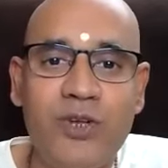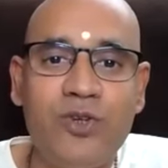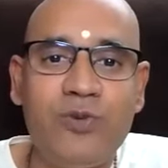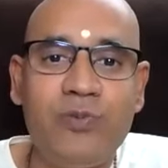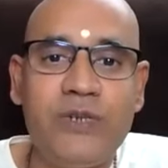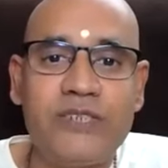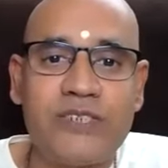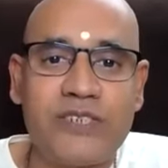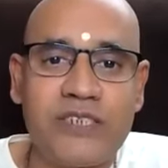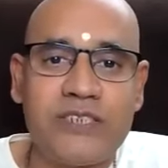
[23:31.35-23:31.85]
you
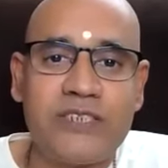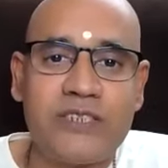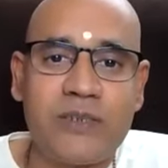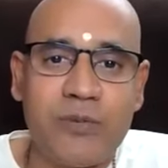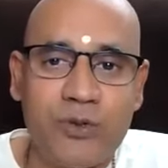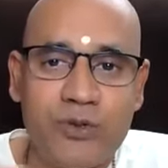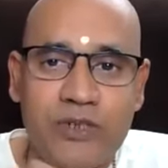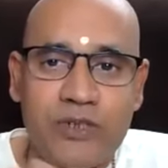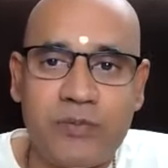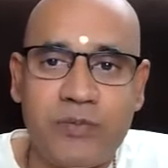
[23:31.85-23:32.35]
be stressed
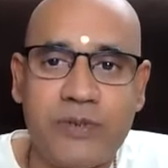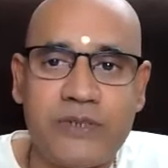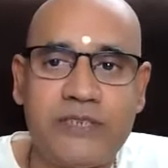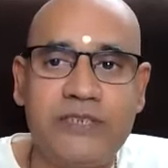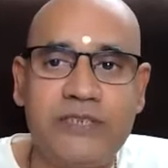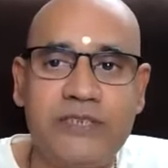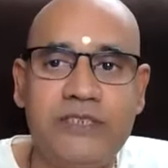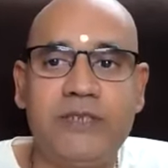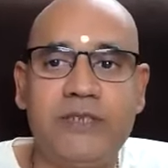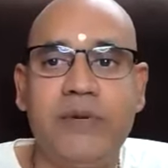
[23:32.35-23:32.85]
about that
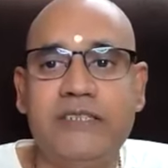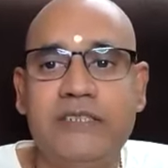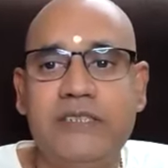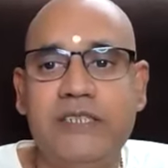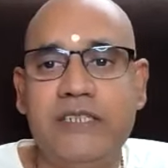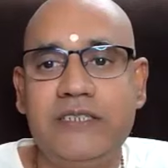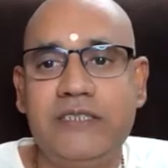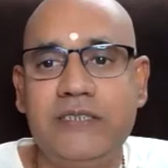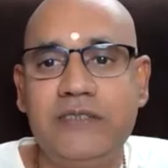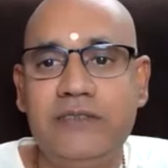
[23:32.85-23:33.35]
person's
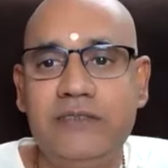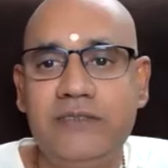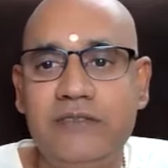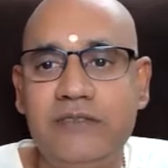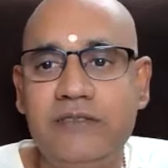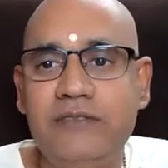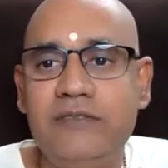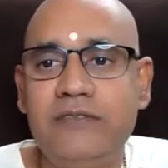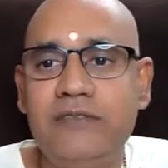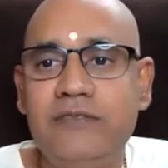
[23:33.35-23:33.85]
imagination?
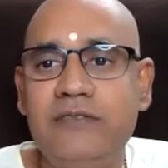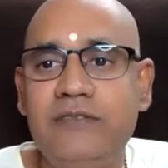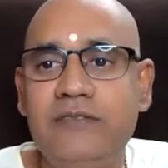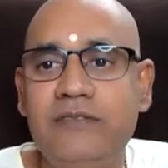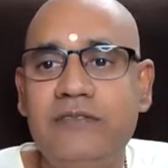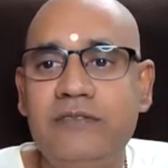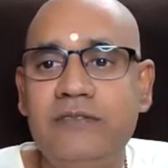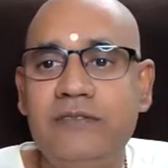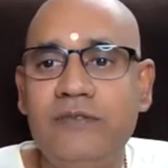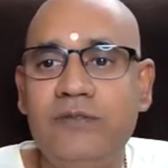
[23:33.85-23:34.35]

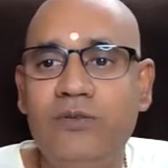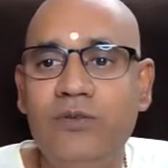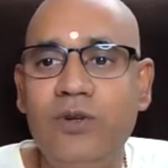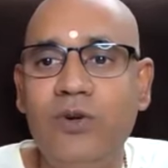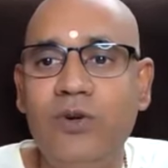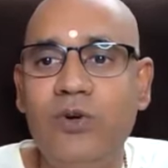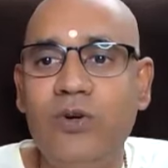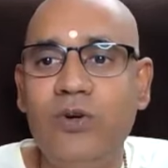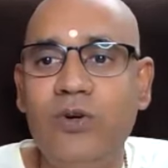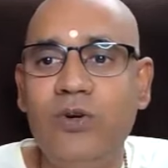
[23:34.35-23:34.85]

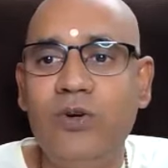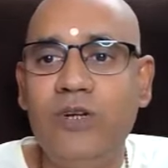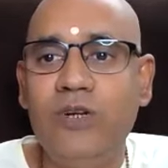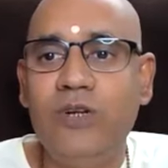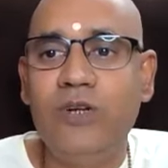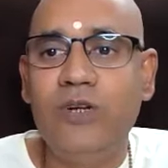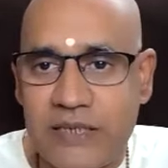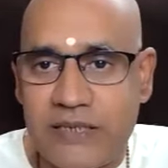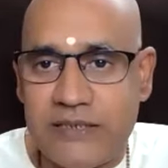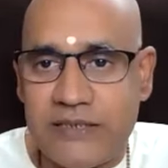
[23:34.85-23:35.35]
You'll only
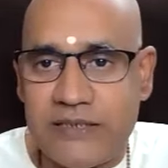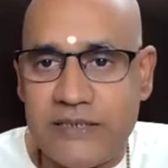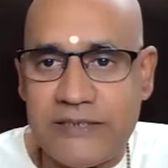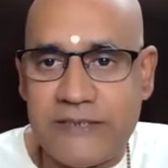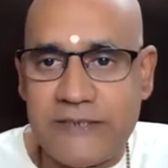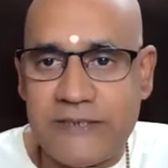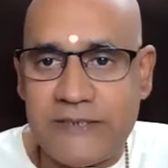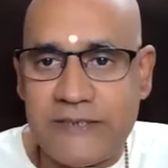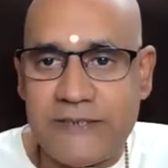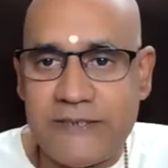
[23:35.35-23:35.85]
sympathize.